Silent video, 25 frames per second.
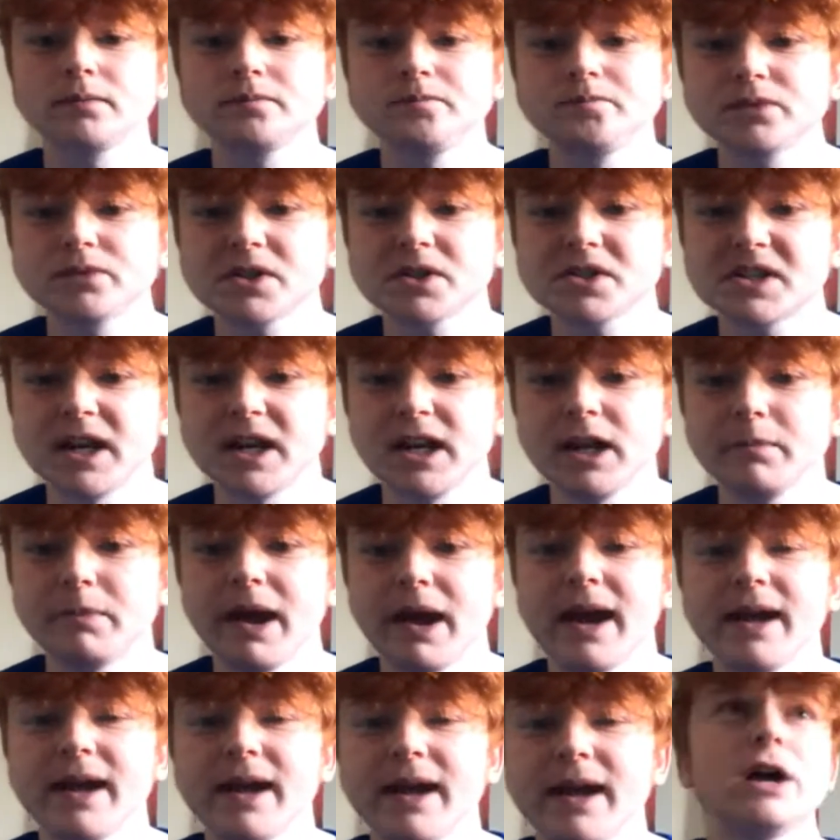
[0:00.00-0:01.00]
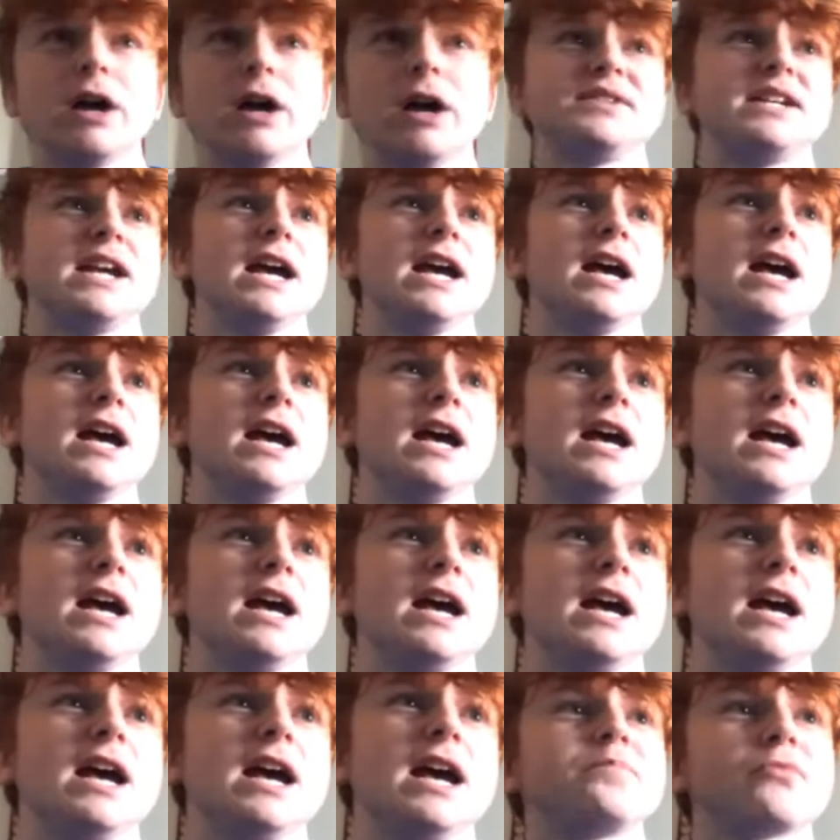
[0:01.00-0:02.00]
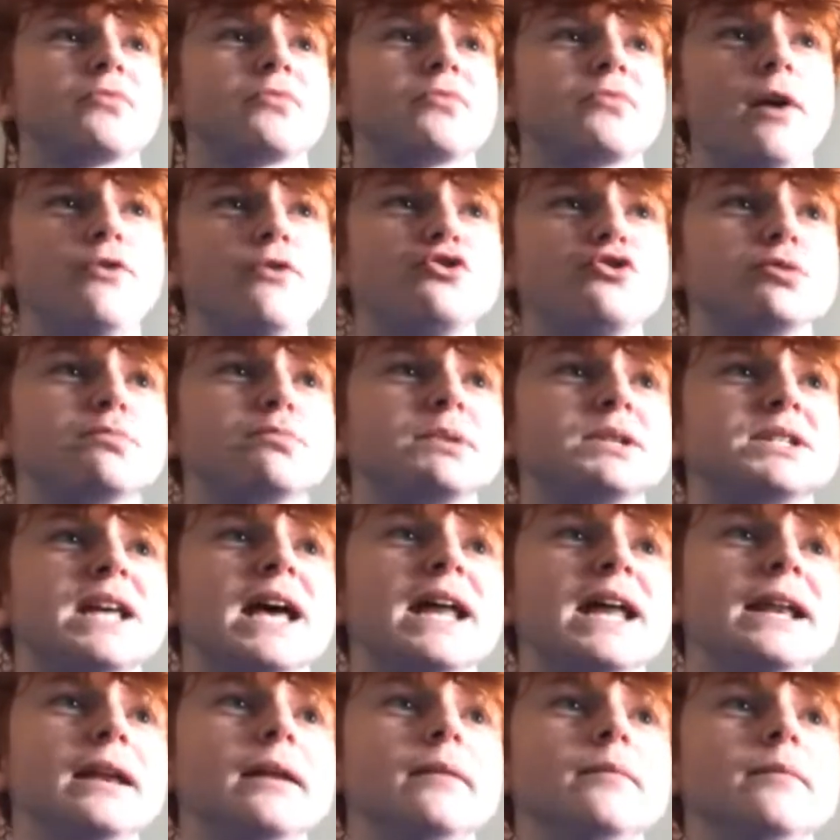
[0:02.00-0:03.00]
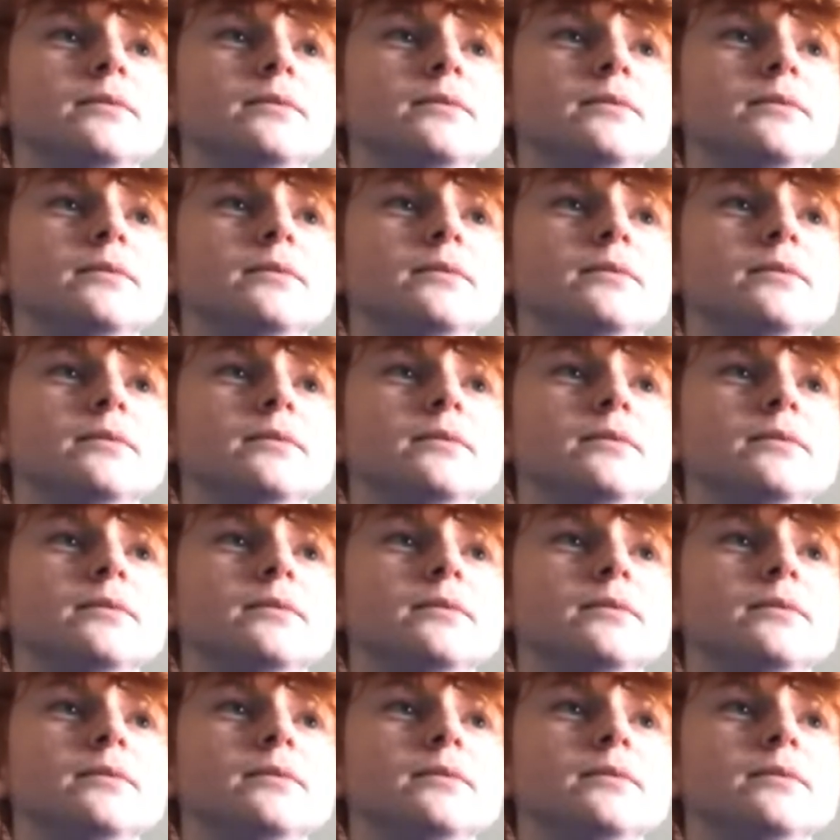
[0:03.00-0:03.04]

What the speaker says: City paying the refs, yeah, mate. 100%.